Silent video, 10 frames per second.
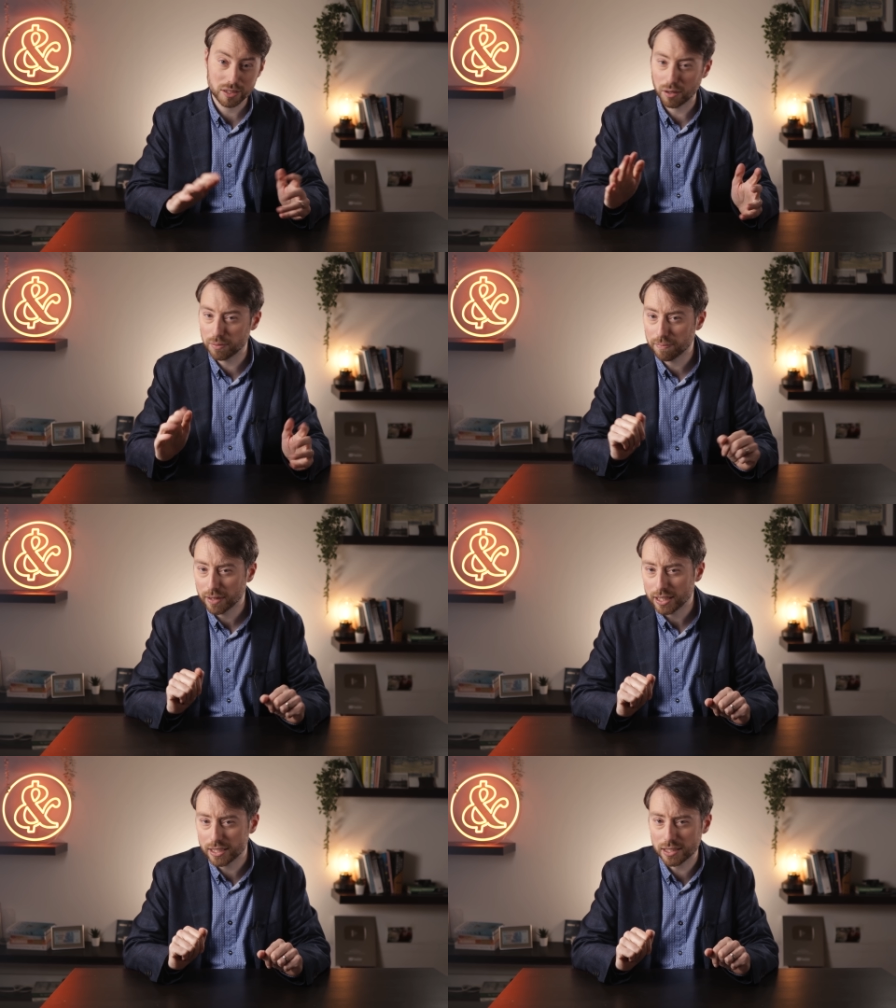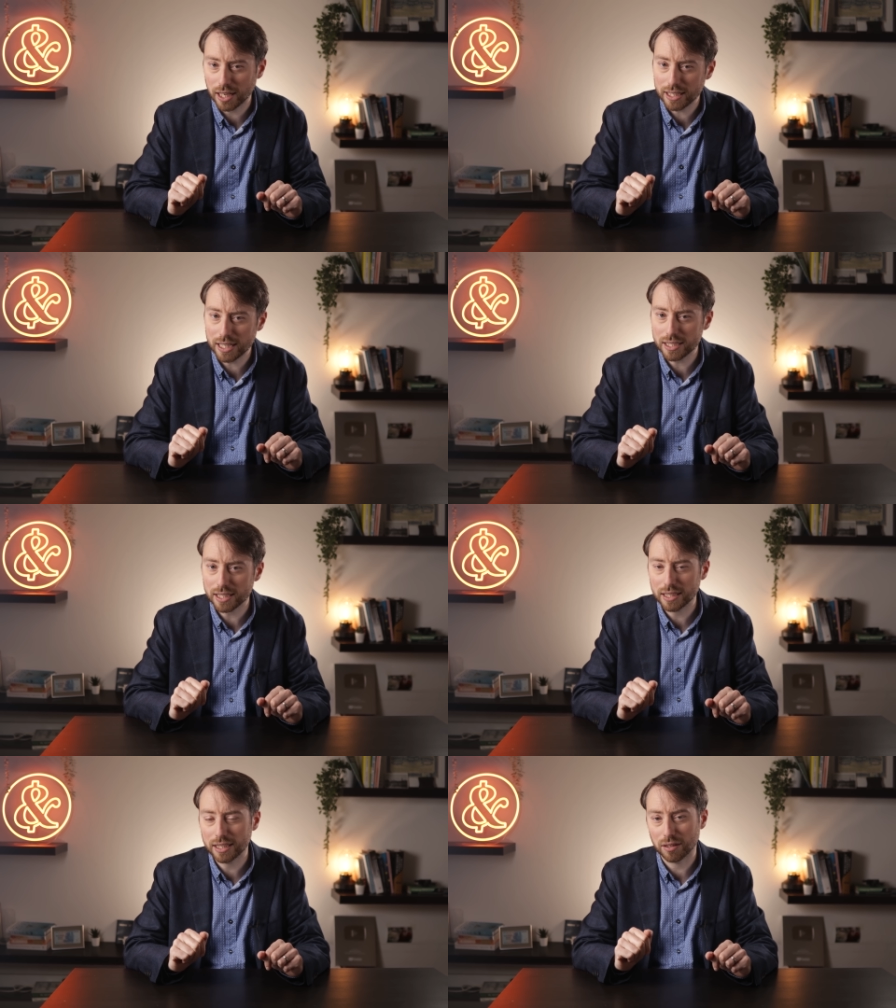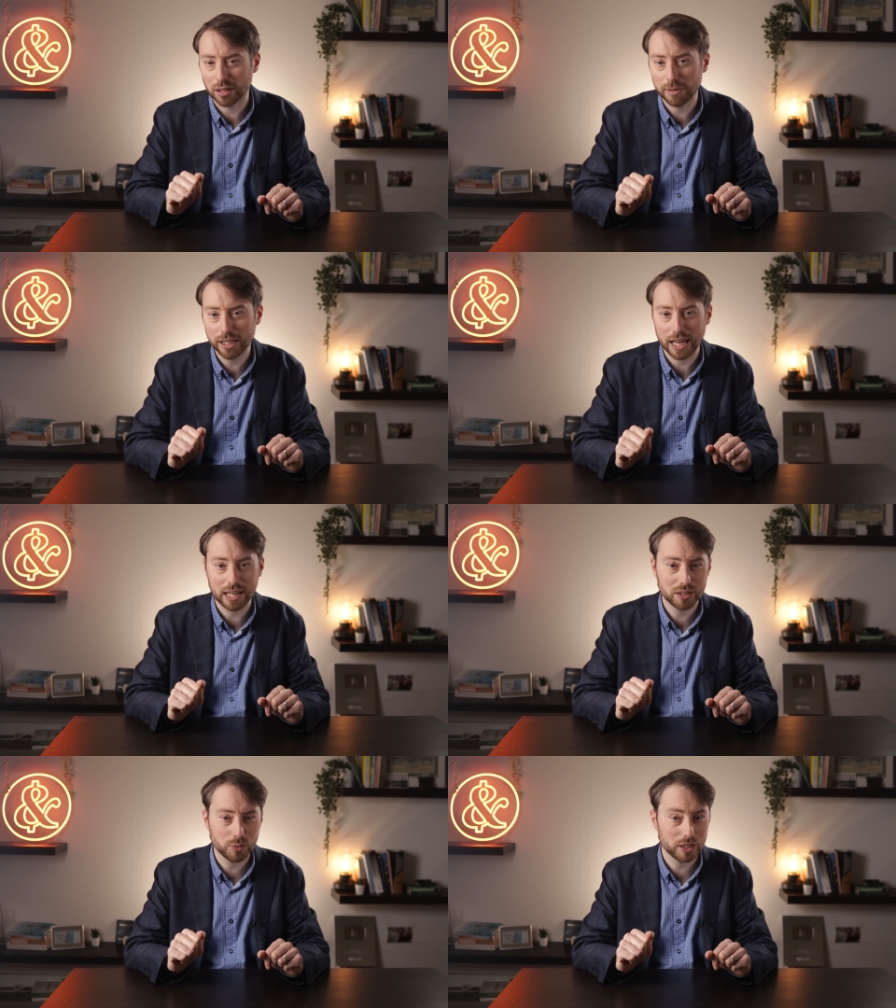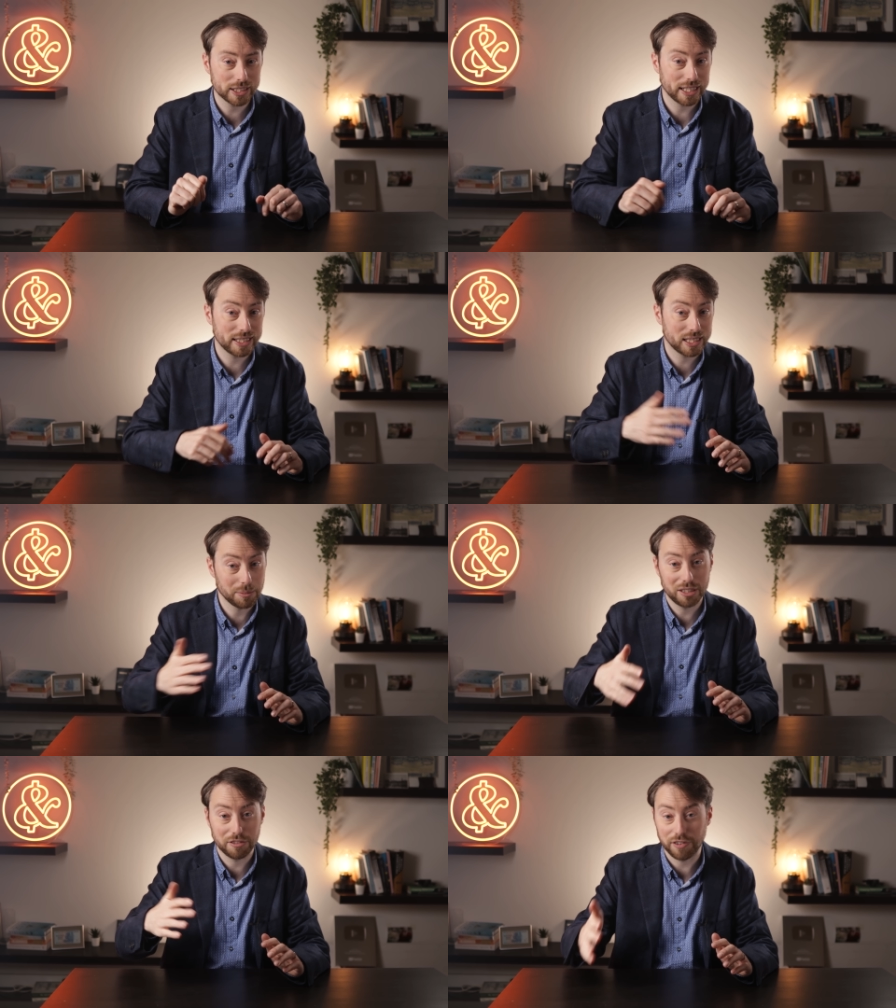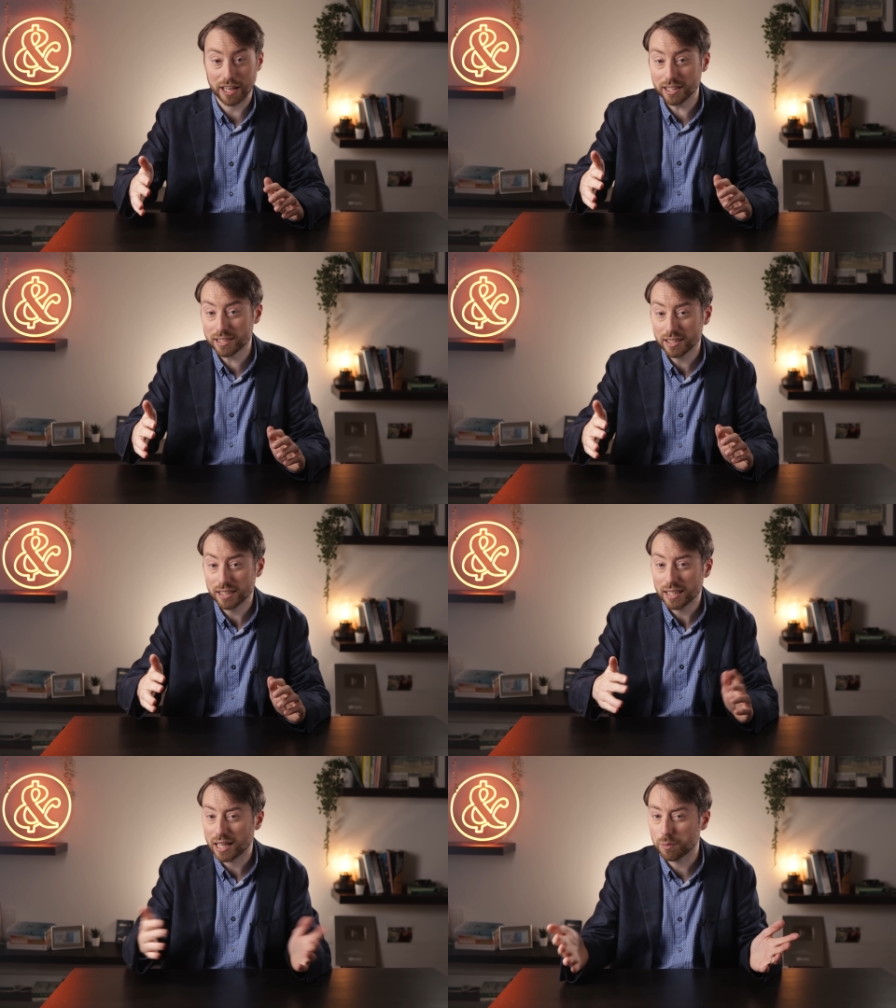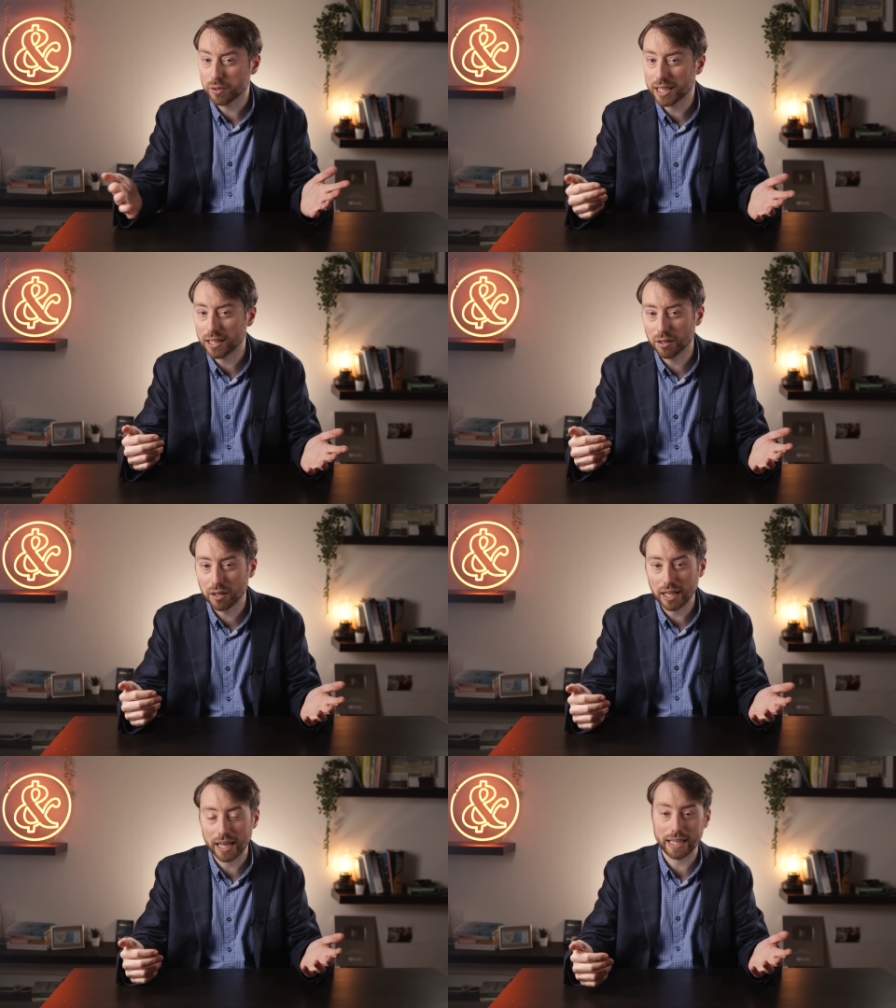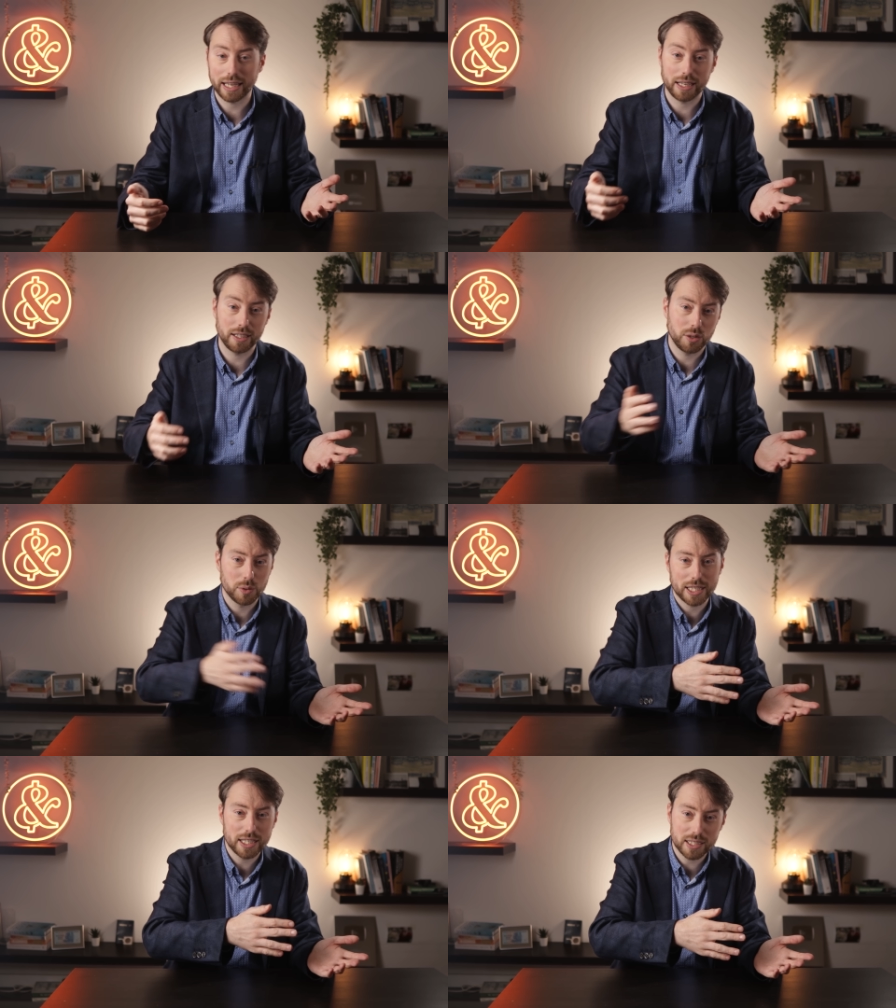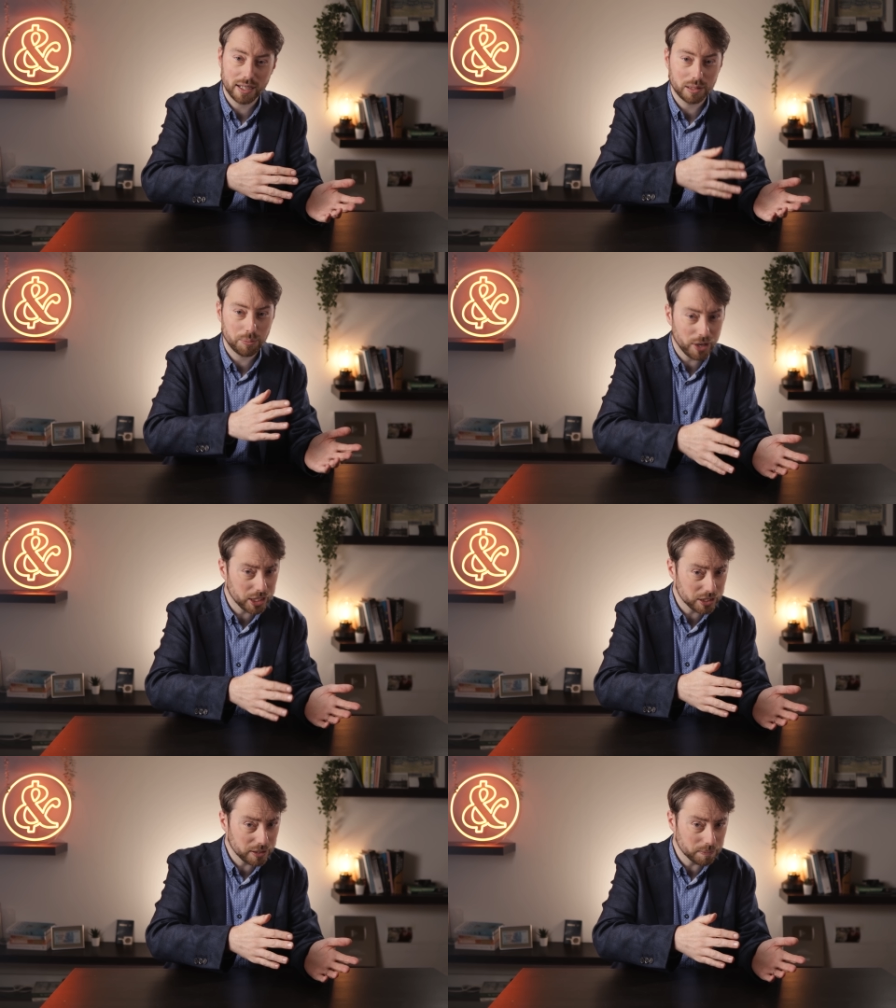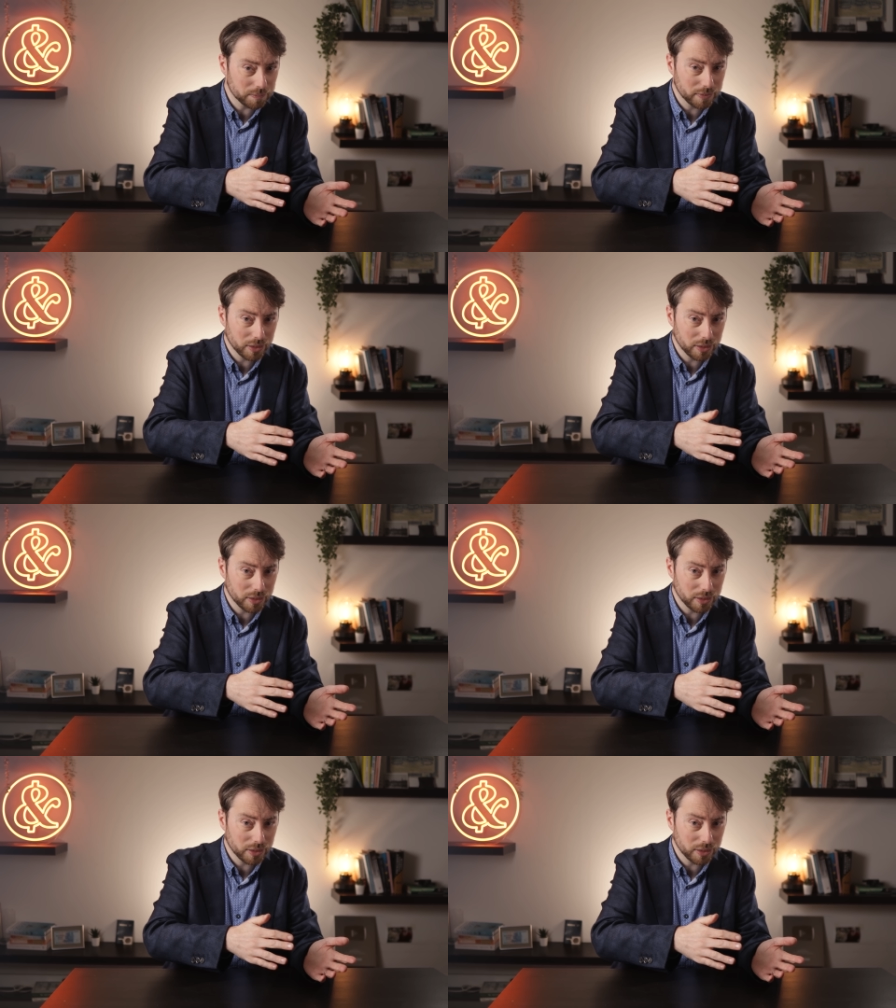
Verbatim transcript: So, is China's economy heading towards a similar fate? And will that look like a U S A-style depression?